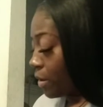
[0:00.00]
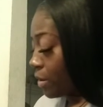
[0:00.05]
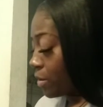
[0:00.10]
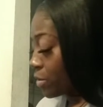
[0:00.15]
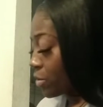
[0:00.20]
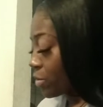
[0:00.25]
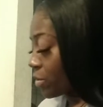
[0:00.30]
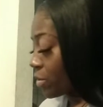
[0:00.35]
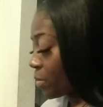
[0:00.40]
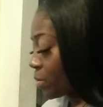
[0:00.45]

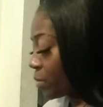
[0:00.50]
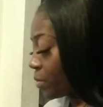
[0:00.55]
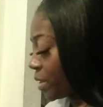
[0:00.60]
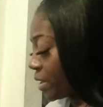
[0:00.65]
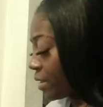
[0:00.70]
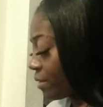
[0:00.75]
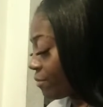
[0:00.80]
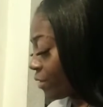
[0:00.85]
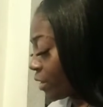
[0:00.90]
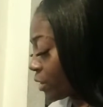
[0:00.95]
So there will be
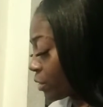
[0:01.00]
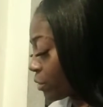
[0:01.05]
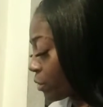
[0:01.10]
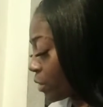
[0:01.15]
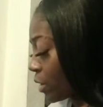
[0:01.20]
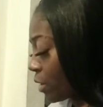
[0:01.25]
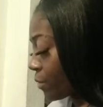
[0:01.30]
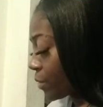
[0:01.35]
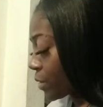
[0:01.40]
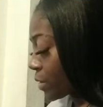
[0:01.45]
a victory
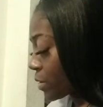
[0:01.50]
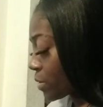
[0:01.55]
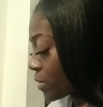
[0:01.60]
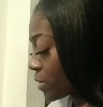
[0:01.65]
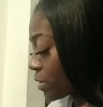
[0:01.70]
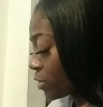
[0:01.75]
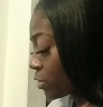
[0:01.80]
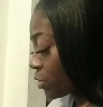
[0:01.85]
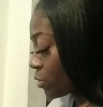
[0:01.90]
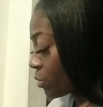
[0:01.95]
over this
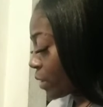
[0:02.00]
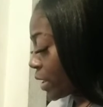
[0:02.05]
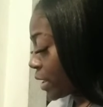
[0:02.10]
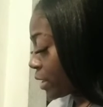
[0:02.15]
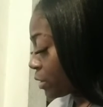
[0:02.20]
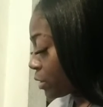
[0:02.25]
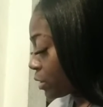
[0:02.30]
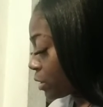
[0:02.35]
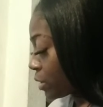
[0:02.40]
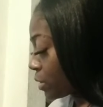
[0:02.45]

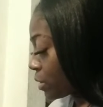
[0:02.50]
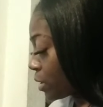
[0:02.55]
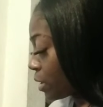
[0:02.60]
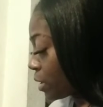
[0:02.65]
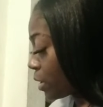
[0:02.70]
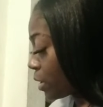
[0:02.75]
situation.